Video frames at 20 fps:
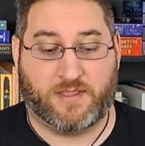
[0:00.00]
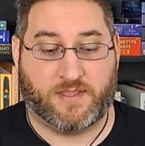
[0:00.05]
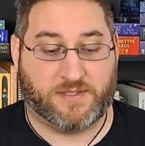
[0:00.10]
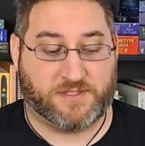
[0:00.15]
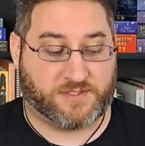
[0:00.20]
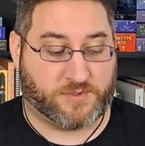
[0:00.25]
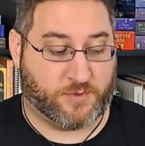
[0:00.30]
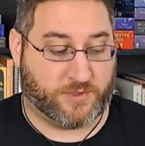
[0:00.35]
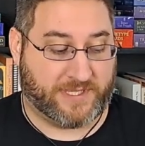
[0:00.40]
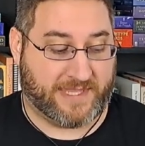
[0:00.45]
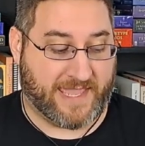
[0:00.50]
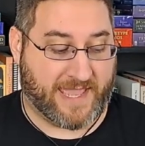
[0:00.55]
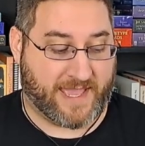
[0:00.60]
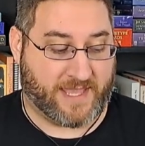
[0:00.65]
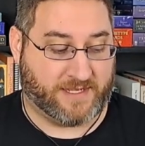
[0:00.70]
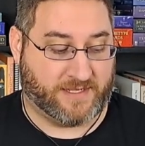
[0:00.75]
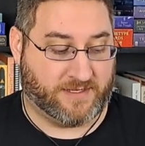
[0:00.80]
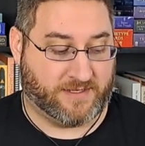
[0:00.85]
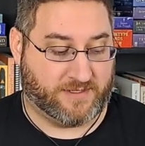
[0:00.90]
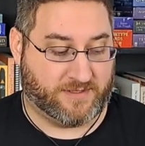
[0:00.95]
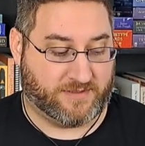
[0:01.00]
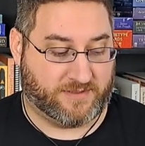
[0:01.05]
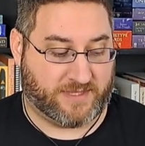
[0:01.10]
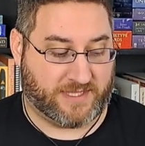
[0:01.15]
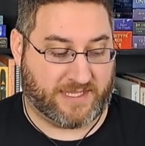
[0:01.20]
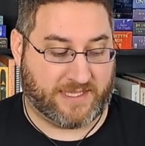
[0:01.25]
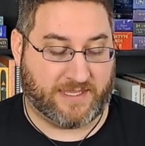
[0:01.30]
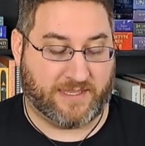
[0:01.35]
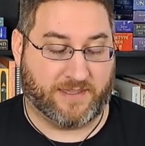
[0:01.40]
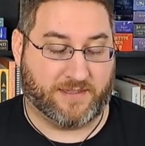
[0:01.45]
So again,
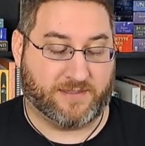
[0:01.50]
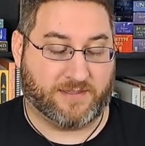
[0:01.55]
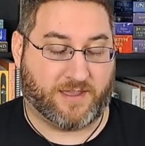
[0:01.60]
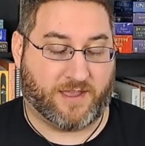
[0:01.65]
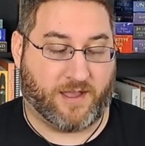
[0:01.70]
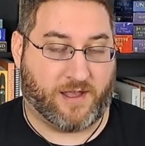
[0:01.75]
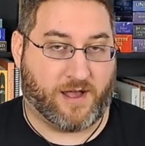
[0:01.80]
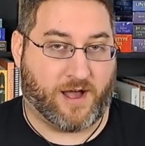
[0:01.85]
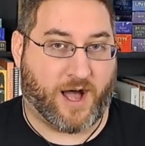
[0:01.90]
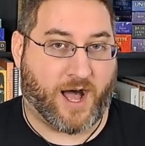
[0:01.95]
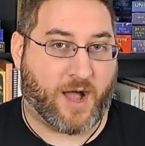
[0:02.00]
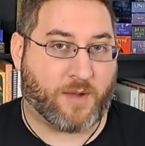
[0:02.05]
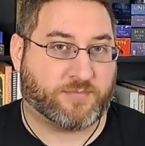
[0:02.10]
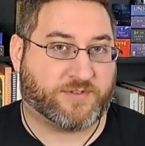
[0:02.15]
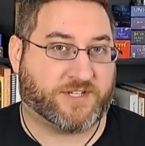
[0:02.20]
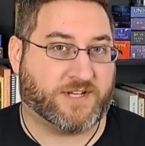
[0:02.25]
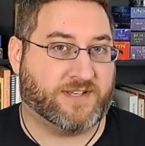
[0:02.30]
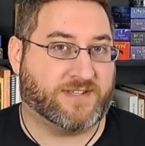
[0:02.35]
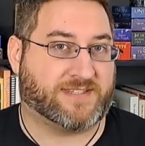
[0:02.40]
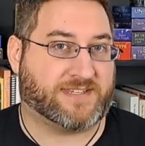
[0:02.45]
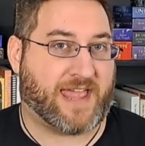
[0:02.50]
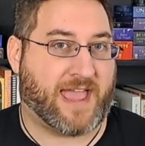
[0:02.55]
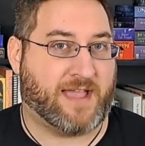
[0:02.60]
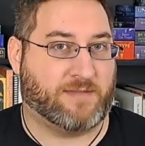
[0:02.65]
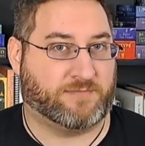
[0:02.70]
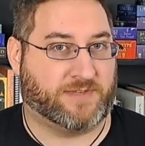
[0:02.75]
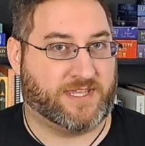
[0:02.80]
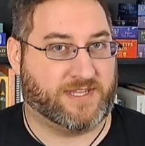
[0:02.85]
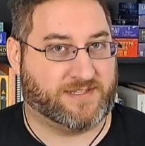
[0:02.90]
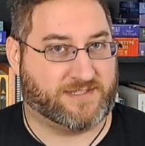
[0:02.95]
the options
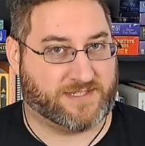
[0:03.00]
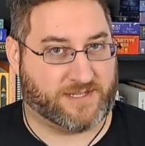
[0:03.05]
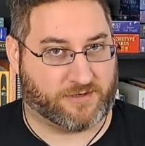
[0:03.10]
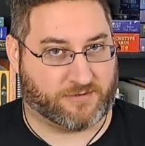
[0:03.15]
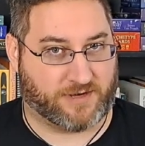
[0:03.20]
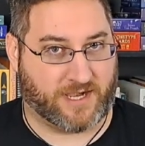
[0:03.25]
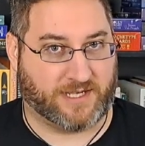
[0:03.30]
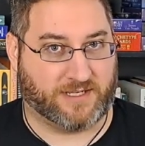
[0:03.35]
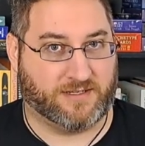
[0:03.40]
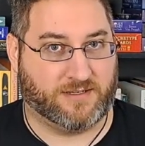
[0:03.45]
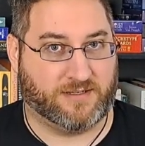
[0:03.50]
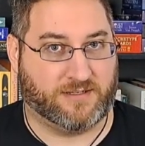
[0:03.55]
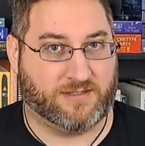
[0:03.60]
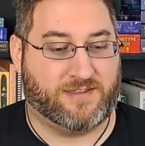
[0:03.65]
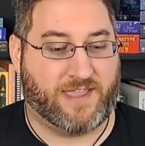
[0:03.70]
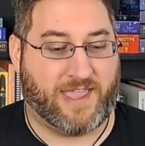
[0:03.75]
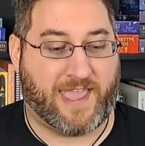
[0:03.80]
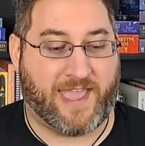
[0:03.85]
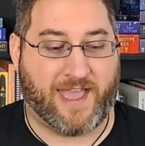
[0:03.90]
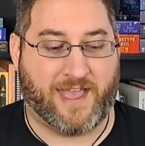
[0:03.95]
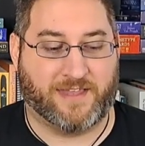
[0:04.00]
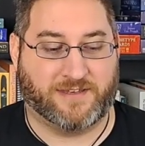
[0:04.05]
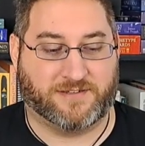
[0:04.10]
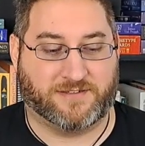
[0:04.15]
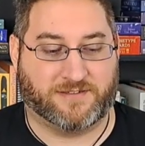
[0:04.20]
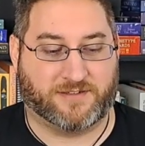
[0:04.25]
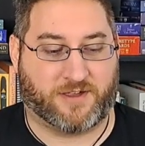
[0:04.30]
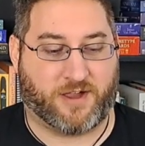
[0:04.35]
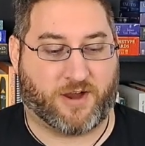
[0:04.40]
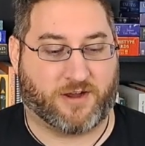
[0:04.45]
I'm considering, and
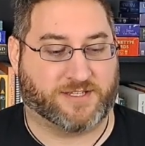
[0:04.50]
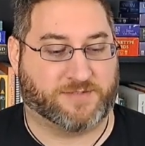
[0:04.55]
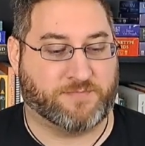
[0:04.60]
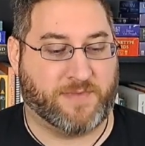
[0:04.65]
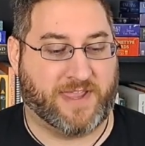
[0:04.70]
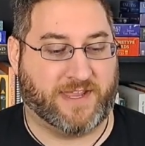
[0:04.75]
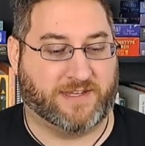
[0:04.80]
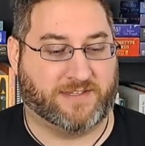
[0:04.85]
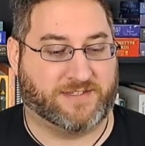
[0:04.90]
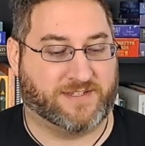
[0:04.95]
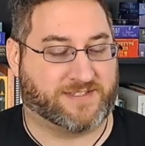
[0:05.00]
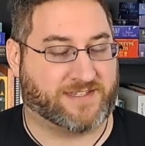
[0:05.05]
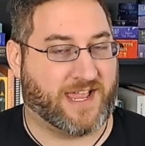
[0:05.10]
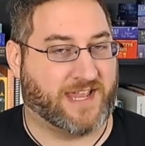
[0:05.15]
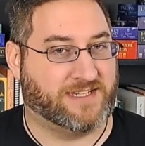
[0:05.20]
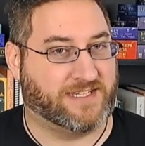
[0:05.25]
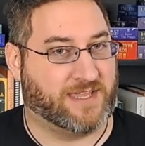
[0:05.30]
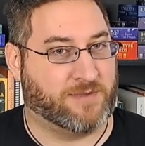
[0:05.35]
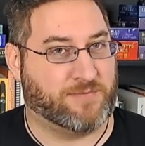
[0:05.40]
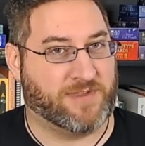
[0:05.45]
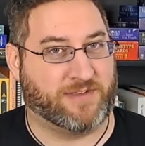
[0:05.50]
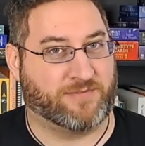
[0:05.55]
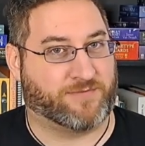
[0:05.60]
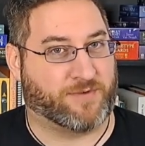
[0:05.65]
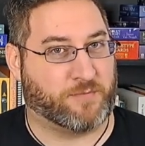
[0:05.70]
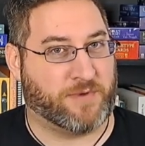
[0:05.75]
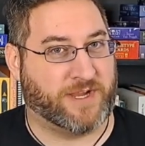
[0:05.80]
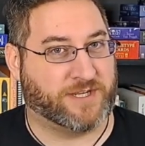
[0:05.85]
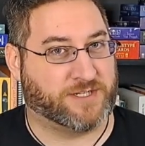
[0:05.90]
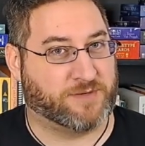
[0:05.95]
the cards may decide to give me
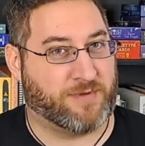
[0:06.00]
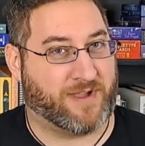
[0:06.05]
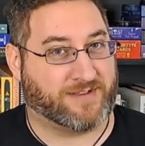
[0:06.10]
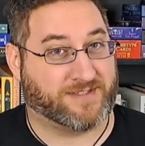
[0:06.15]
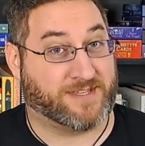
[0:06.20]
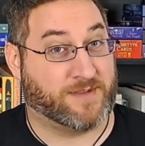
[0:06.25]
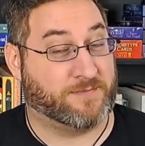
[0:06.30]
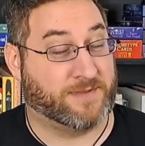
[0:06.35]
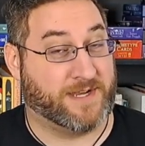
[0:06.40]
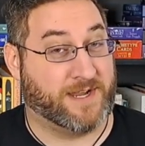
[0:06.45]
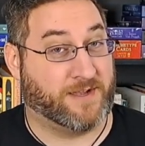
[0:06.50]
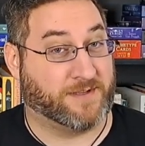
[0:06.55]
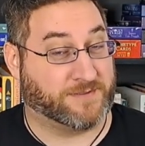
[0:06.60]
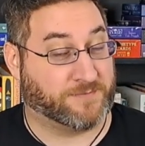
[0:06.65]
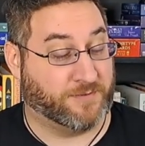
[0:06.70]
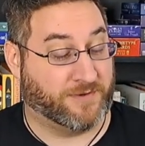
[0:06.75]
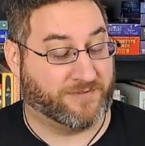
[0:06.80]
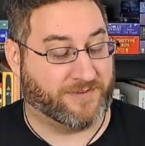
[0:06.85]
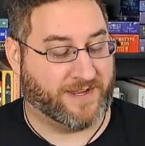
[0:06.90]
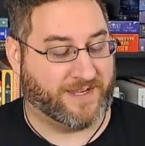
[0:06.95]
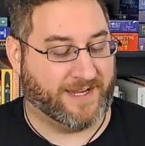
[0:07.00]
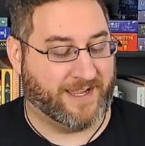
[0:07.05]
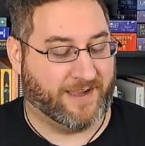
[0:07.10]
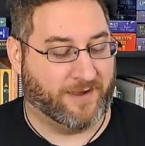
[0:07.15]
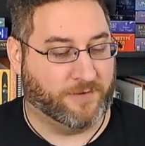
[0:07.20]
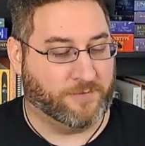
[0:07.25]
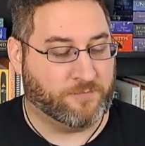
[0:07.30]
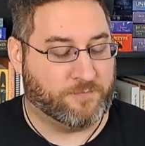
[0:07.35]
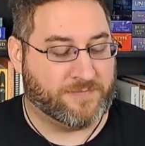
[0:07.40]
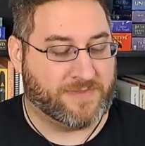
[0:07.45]
information about something else, we'll find
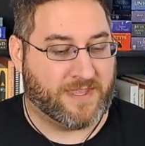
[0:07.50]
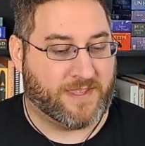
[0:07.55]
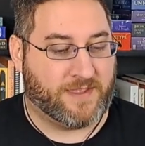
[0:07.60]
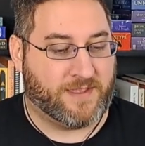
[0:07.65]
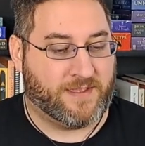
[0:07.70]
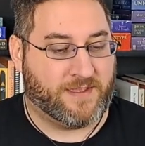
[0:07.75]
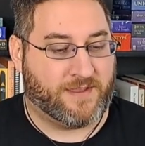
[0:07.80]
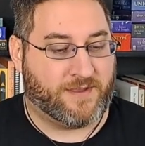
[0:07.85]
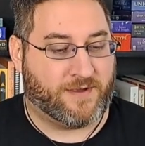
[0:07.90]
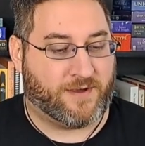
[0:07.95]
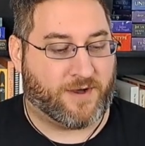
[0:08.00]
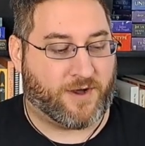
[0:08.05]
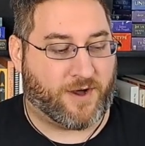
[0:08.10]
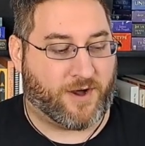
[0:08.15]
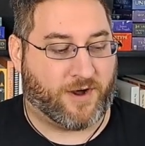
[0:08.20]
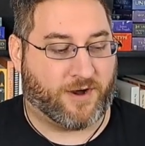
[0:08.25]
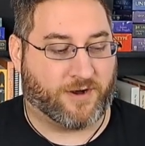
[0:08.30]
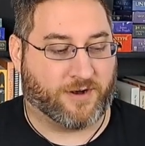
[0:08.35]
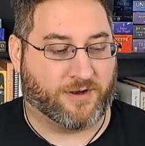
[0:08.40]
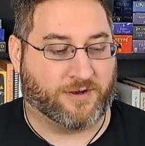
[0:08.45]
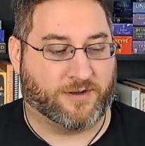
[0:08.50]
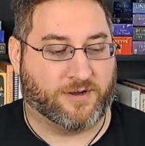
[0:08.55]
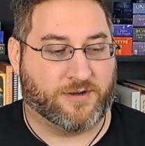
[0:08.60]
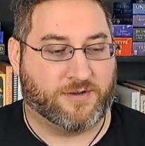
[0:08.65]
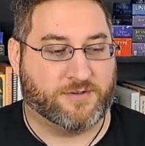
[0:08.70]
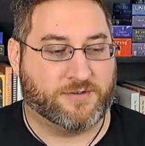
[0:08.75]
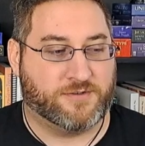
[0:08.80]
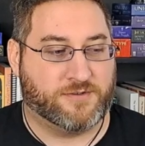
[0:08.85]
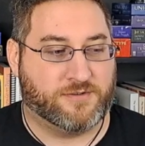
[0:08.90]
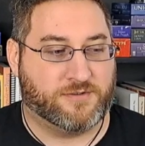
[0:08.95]
out, are
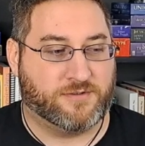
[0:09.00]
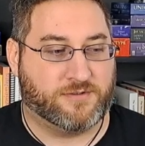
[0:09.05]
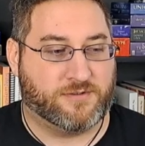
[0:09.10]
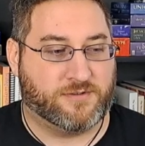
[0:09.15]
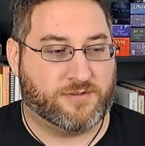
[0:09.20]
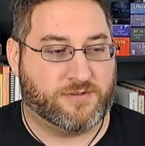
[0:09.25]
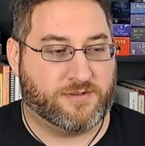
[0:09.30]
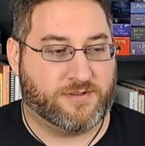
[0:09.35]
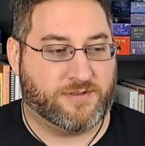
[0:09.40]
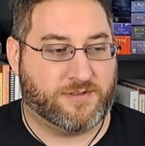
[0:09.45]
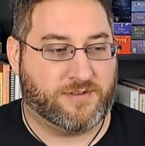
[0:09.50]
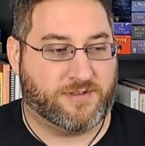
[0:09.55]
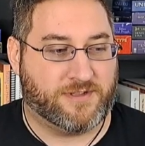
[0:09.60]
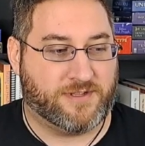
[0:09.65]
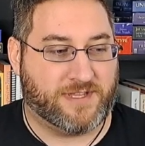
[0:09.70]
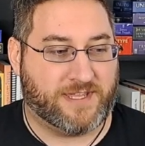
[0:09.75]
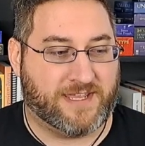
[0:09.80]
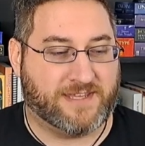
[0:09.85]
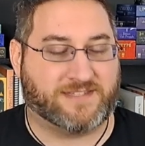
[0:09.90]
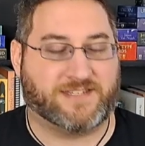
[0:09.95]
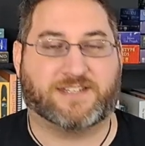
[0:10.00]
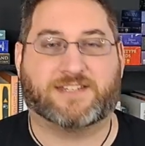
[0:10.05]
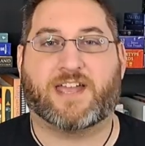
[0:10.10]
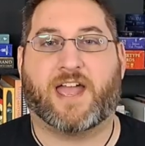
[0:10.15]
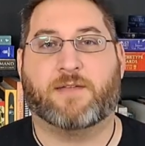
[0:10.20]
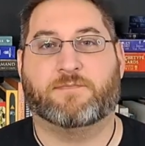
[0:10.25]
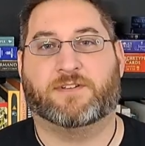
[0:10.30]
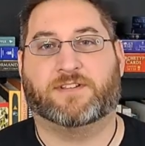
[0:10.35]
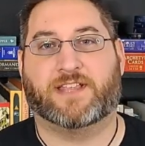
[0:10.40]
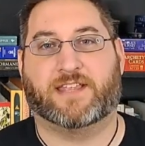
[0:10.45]
is it
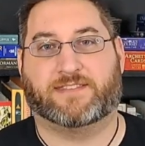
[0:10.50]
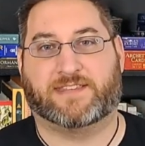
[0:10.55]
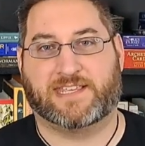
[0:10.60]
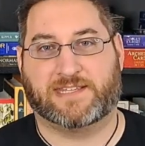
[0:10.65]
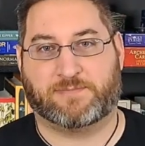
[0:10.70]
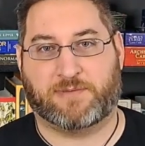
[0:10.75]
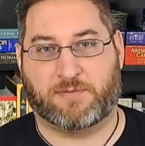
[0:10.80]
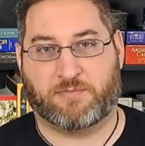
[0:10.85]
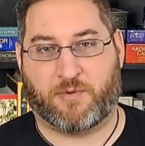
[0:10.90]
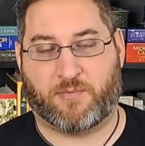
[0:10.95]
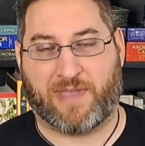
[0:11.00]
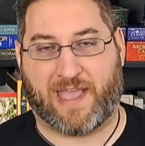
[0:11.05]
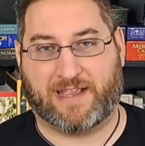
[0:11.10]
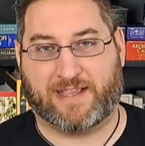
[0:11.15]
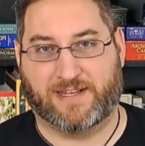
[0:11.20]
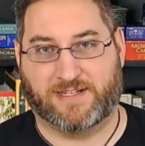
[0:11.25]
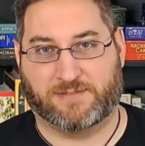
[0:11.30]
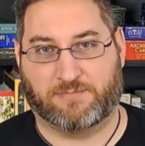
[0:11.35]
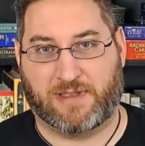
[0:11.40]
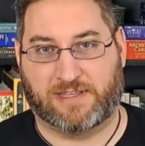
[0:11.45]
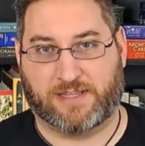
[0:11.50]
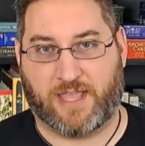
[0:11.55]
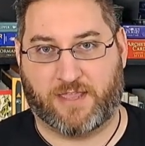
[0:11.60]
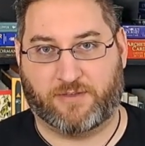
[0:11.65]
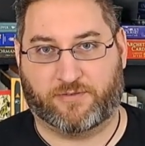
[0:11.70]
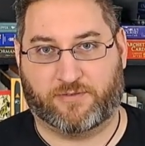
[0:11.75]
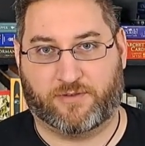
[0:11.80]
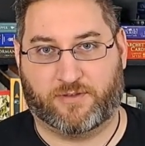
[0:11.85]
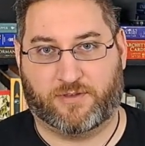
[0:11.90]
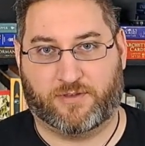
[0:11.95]
time to let these people back into my
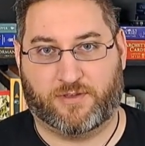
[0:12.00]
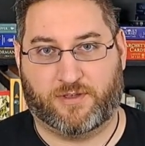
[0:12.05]
life?